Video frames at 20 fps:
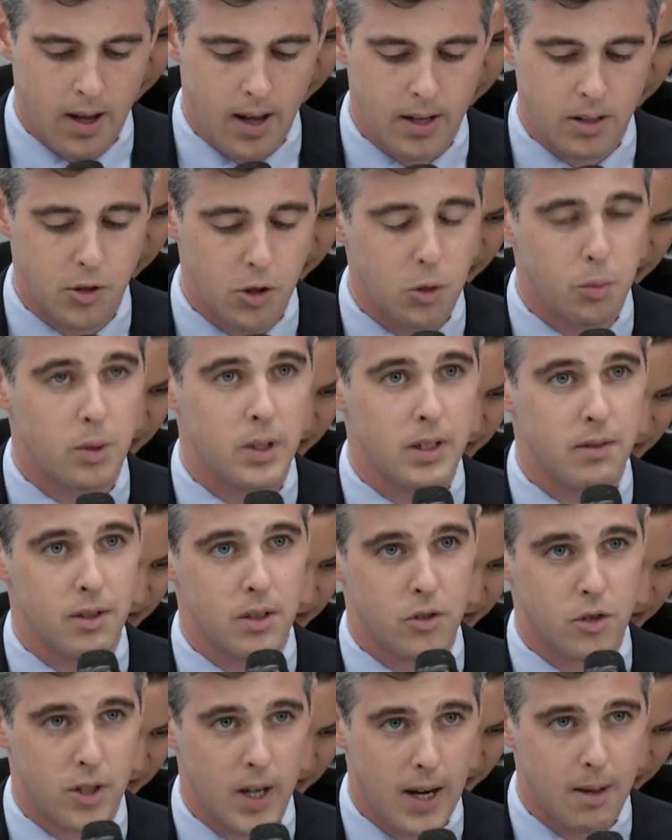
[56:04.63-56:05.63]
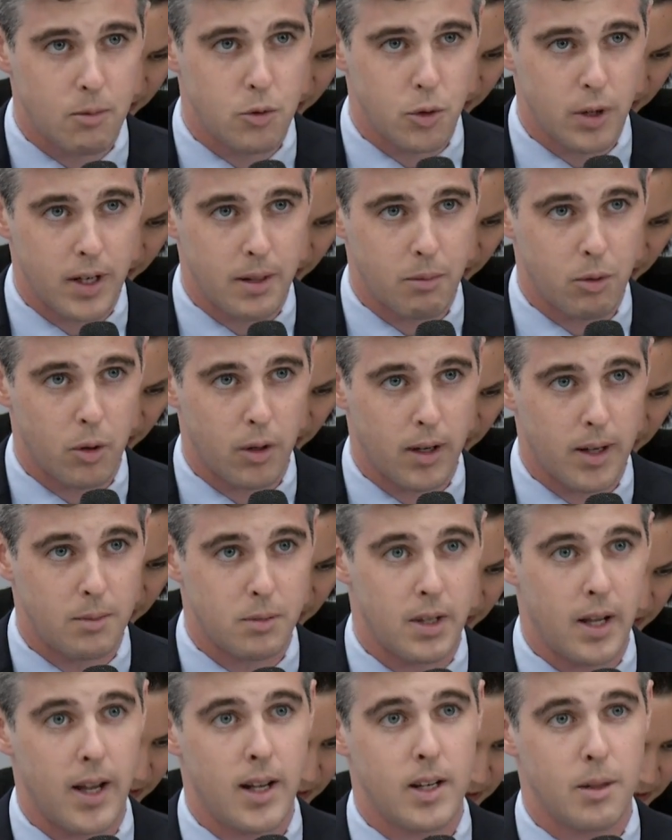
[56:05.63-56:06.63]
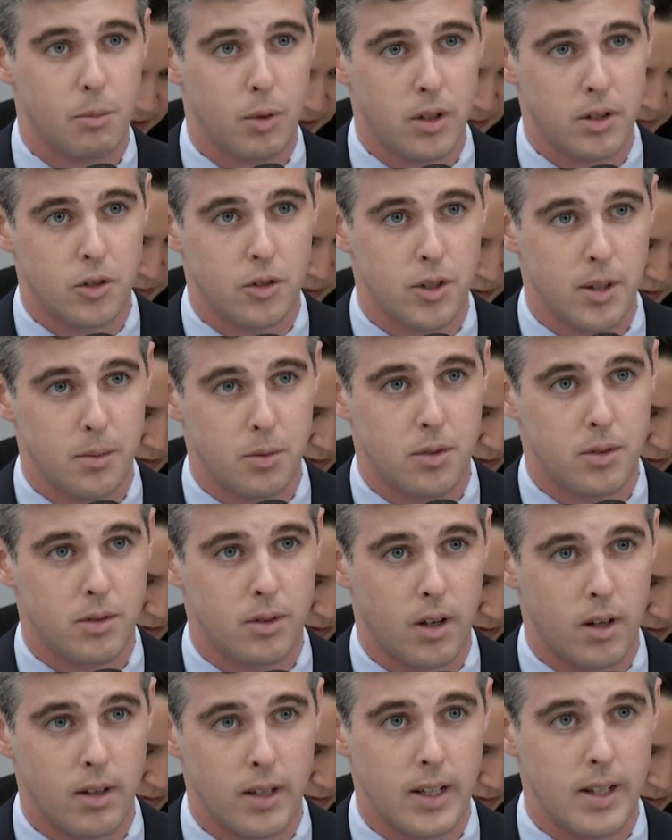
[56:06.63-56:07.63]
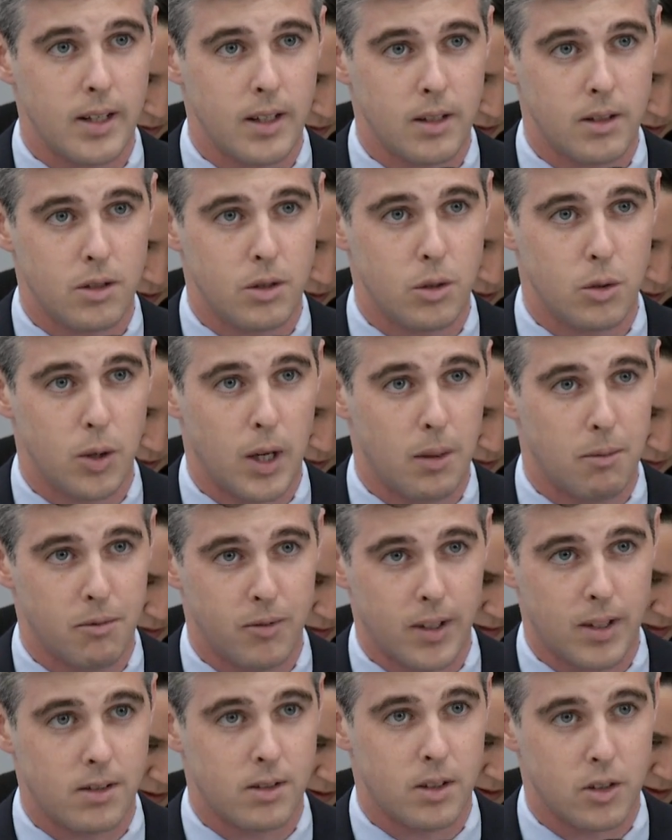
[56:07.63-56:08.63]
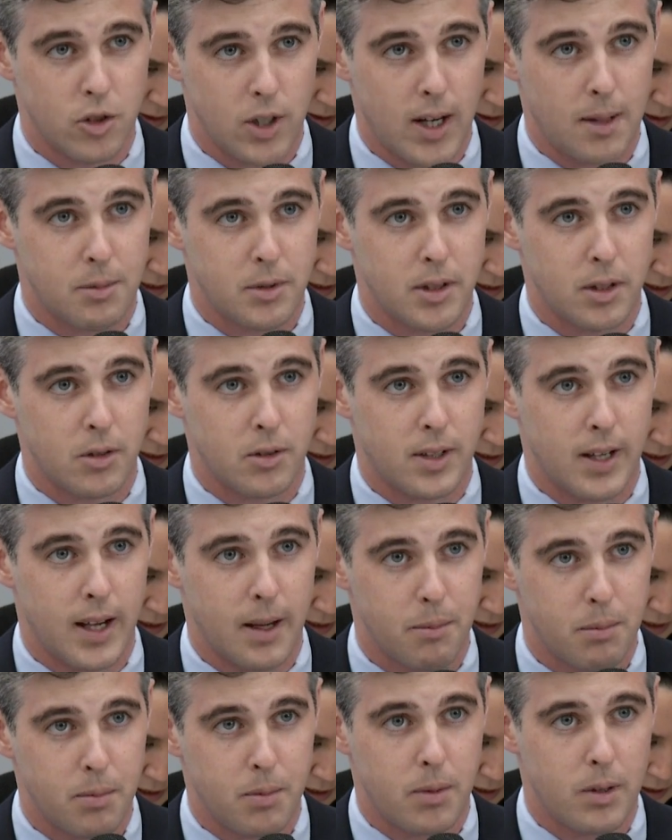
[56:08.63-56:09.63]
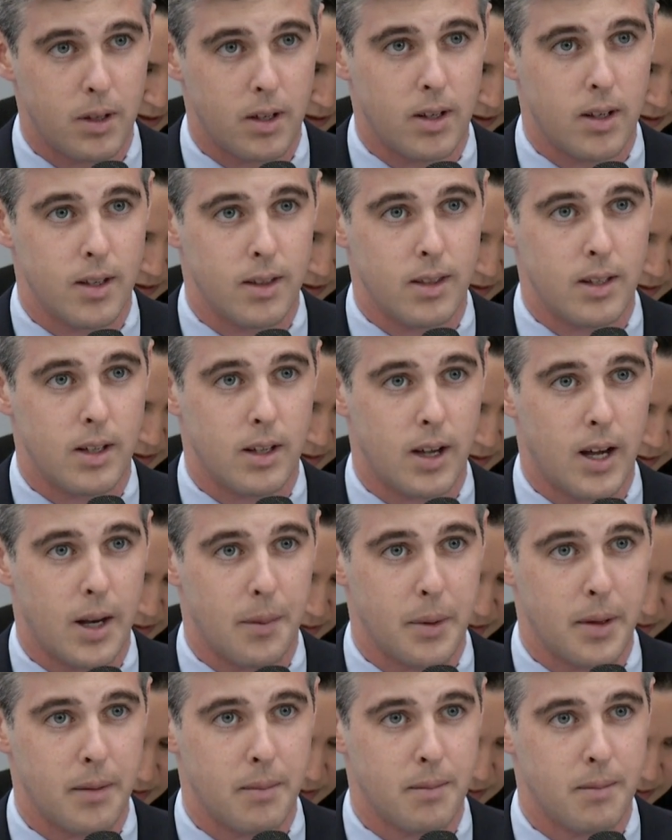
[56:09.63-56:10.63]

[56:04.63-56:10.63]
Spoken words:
And do you believe that job training programs and apprenticeships are needed to help fix the job skills gap in the economy?